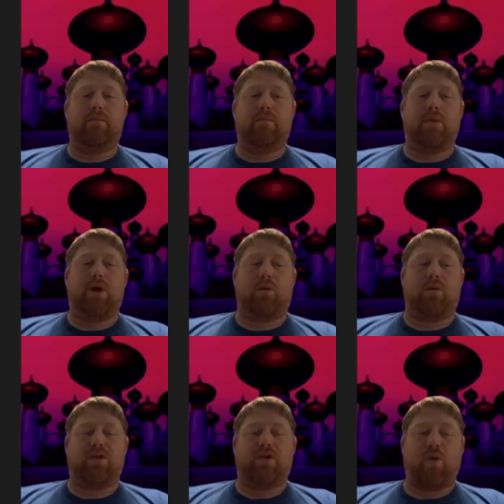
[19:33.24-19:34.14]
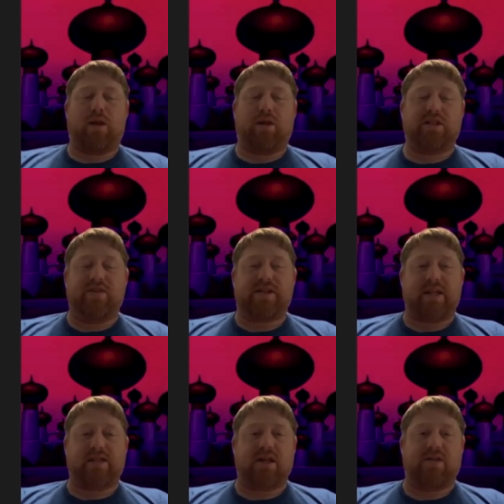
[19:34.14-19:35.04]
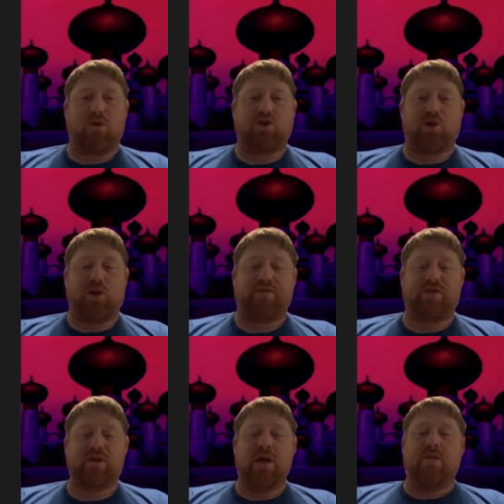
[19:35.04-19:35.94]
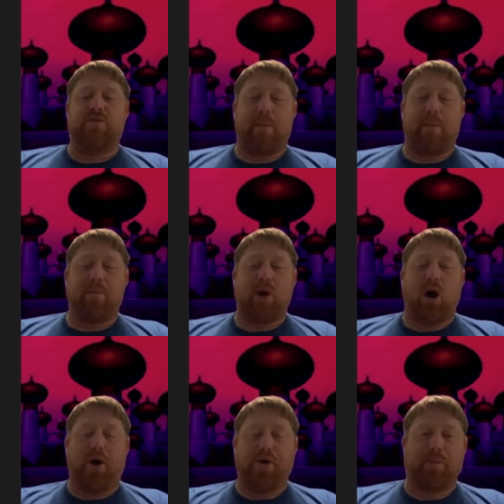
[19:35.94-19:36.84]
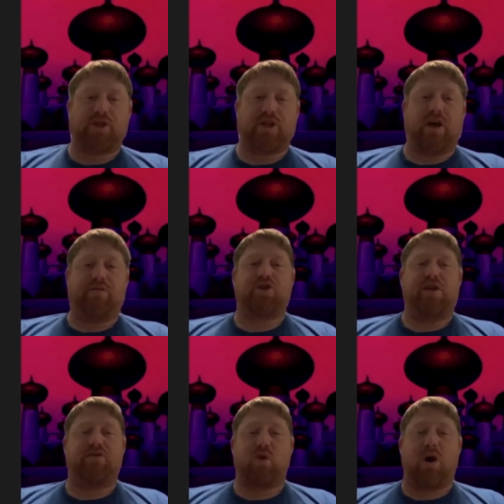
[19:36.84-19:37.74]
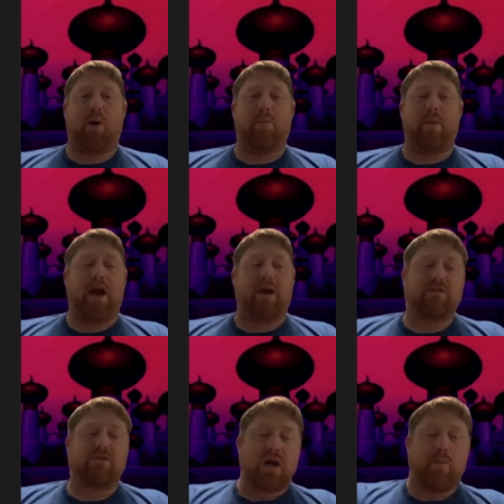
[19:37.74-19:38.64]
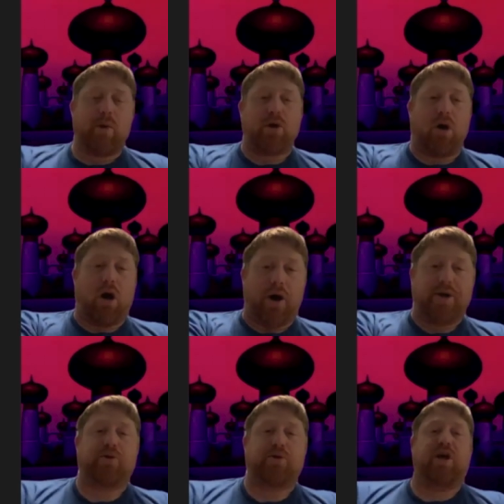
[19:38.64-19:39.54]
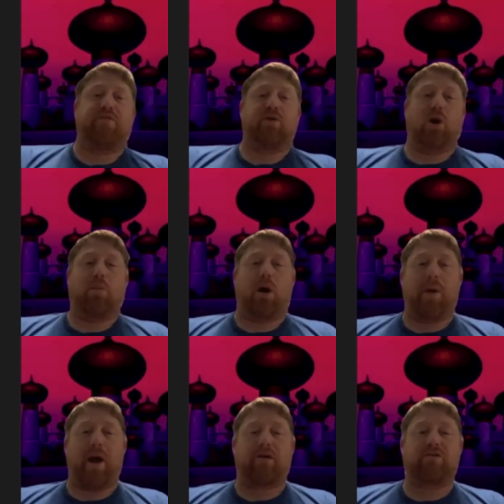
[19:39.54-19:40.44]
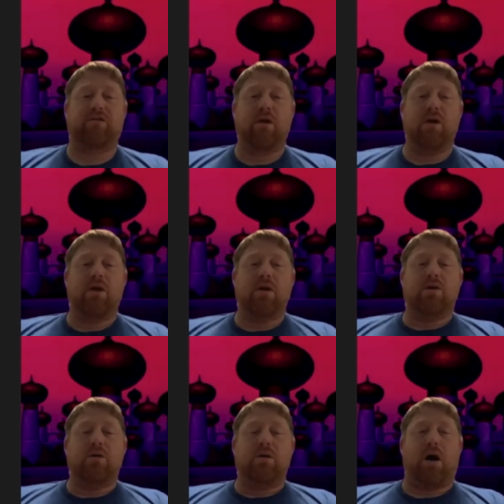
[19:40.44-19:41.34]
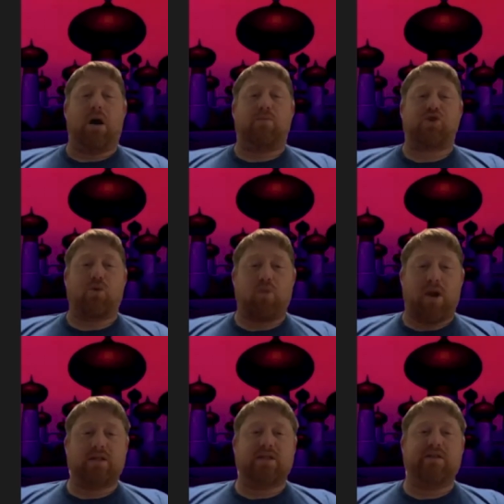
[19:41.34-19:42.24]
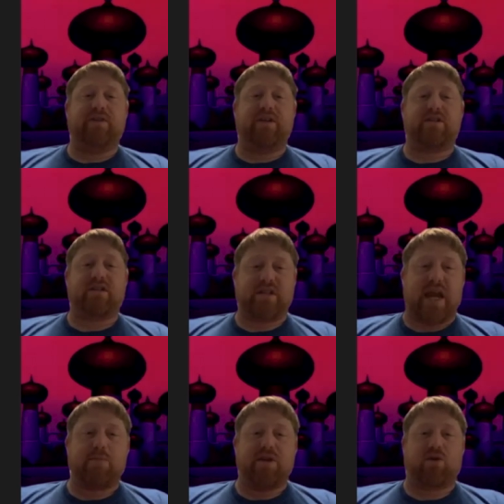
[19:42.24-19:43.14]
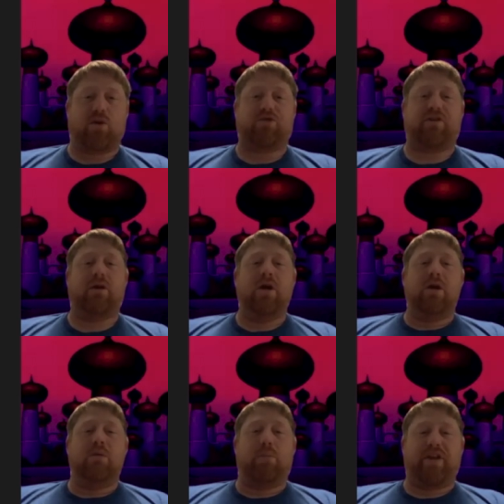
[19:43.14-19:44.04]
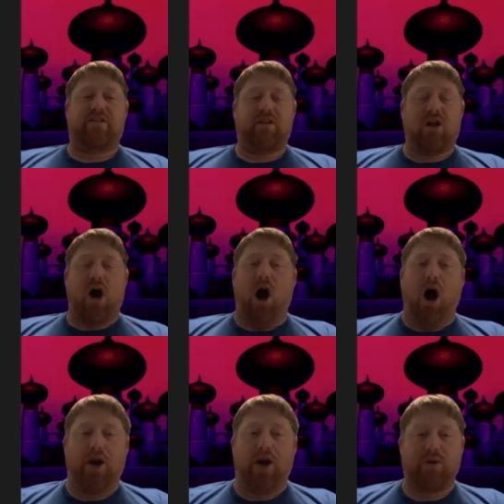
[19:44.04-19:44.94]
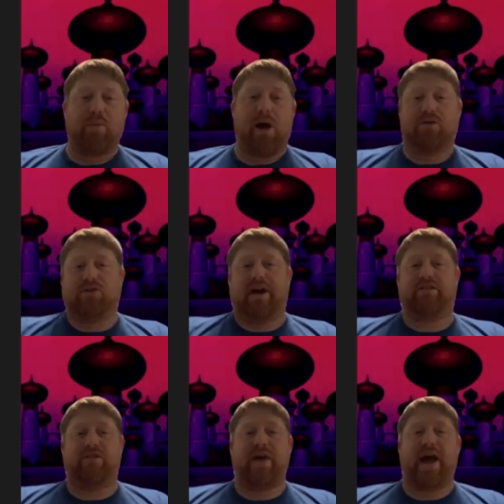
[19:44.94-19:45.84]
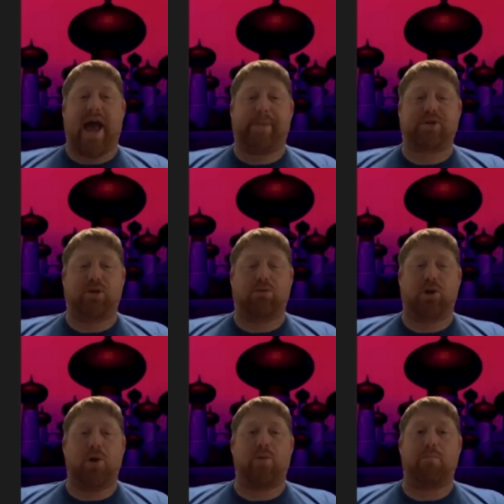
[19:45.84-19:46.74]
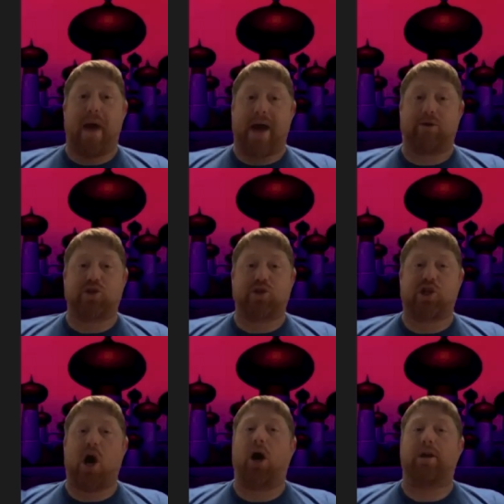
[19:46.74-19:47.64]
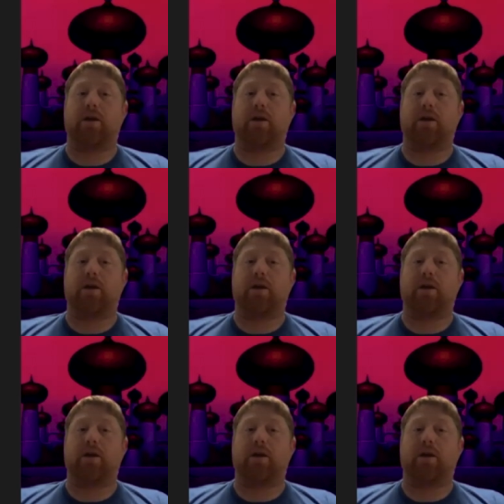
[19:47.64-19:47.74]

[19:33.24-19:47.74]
The relative intensity of those two lifts, that might be 100% of your safety squat bar max compared to 100% of your low bar max. So relative, it's the same difficulty, but it's still 100 pounds less, and that absolute load matters a ton.